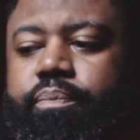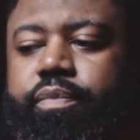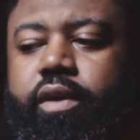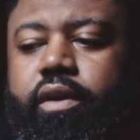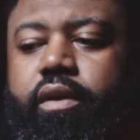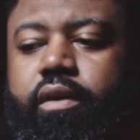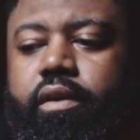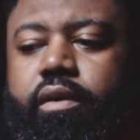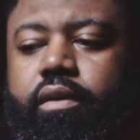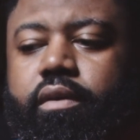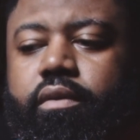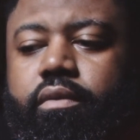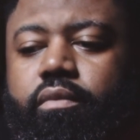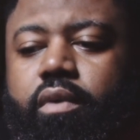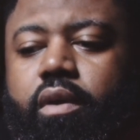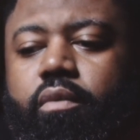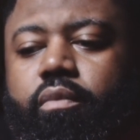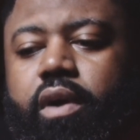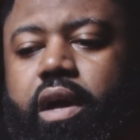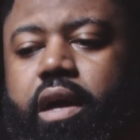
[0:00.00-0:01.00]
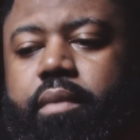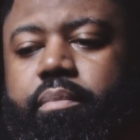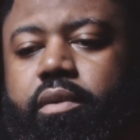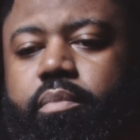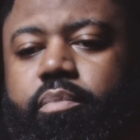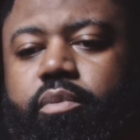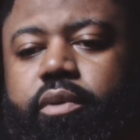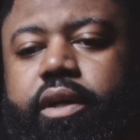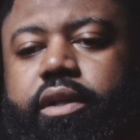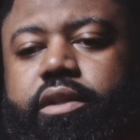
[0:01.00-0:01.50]
what we're able
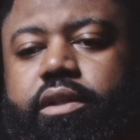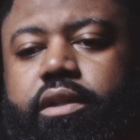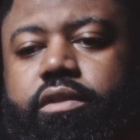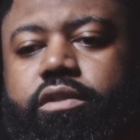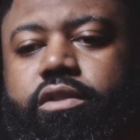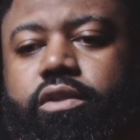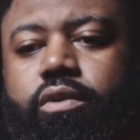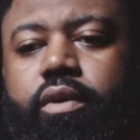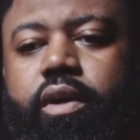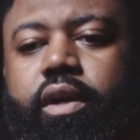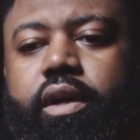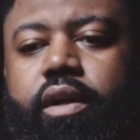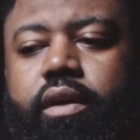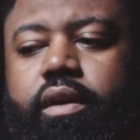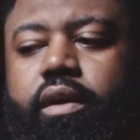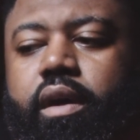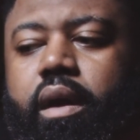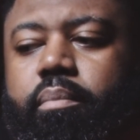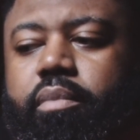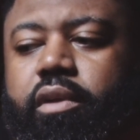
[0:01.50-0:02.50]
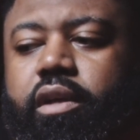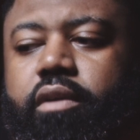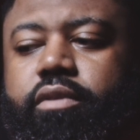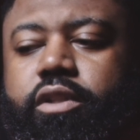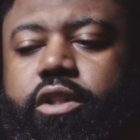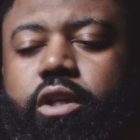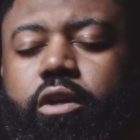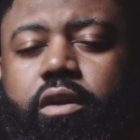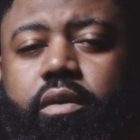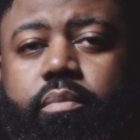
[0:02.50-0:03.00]
to bring to the screen, I believe,
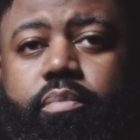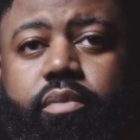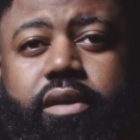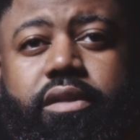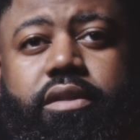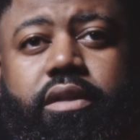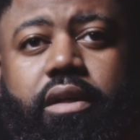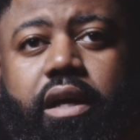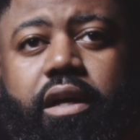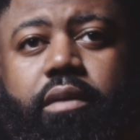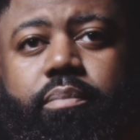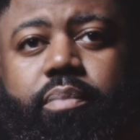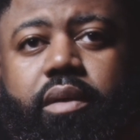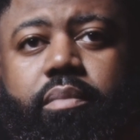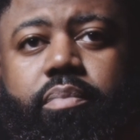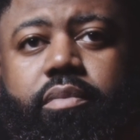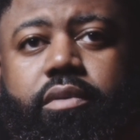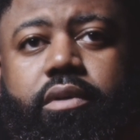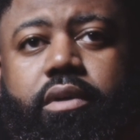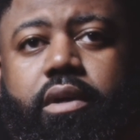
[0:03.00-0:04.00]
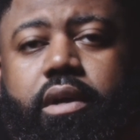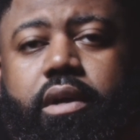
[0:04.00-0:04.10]
is going to impress a lot of people.